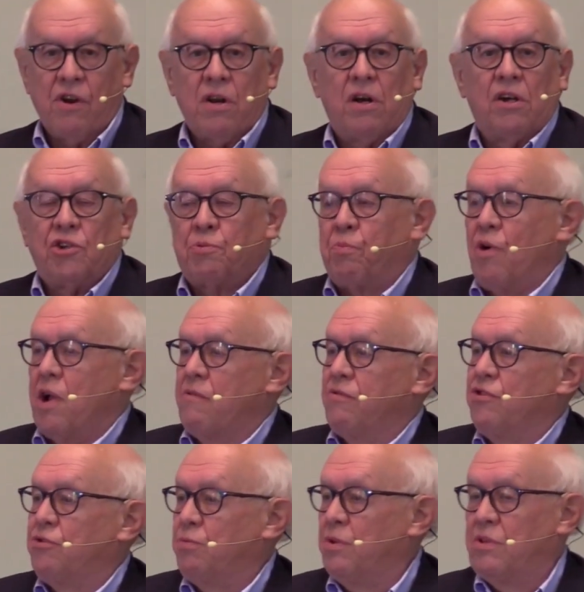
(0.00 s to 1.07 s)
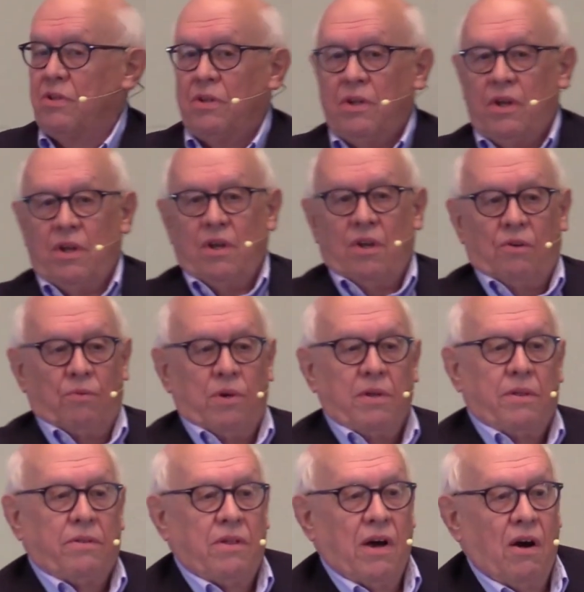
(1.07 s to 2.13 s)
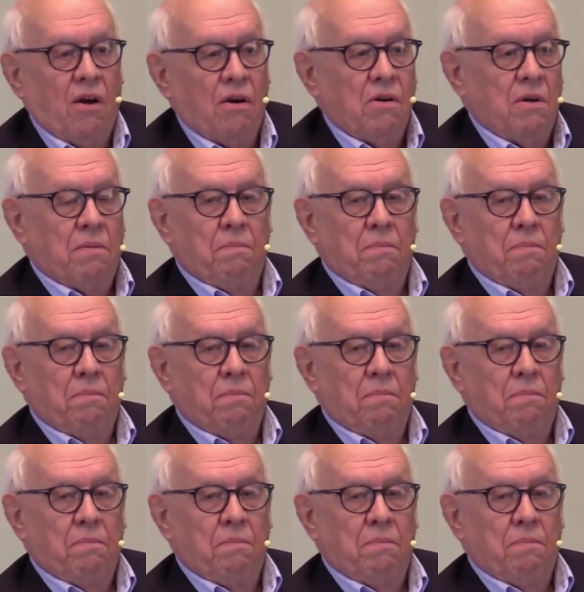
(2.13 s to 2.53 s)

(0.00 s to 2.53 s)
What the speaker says: nice breakfast with our